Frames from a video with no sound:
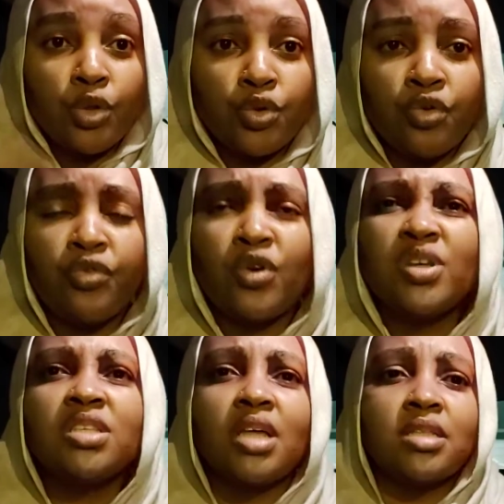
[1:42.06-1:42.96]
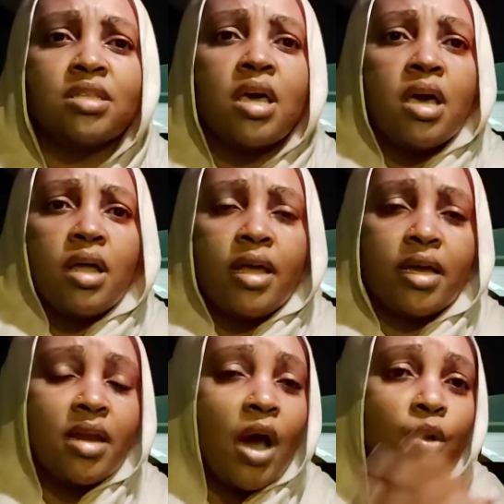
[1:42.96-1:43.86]
through. For instance,
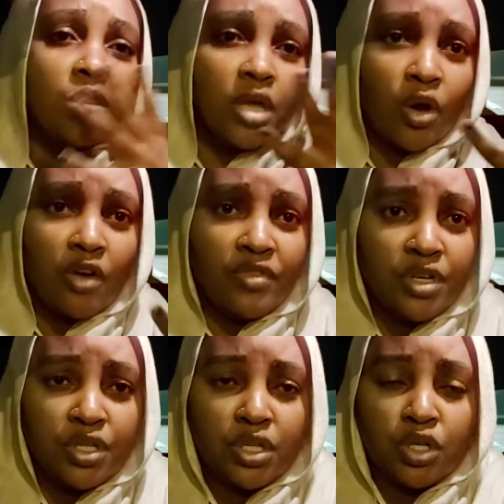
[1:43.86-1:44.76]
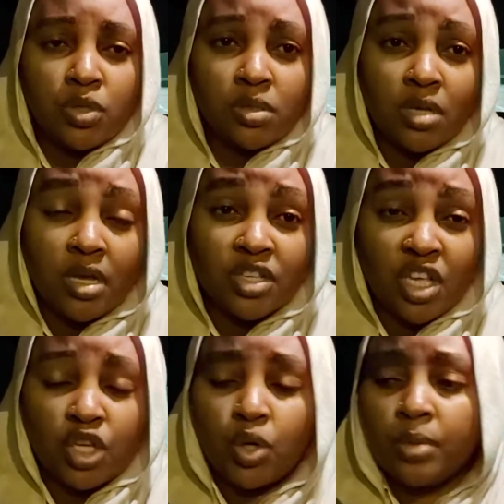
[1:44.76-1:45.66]
like now in the COVID
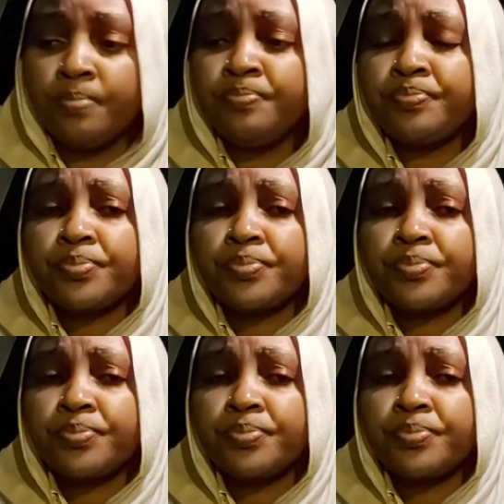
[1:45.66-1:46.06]
session,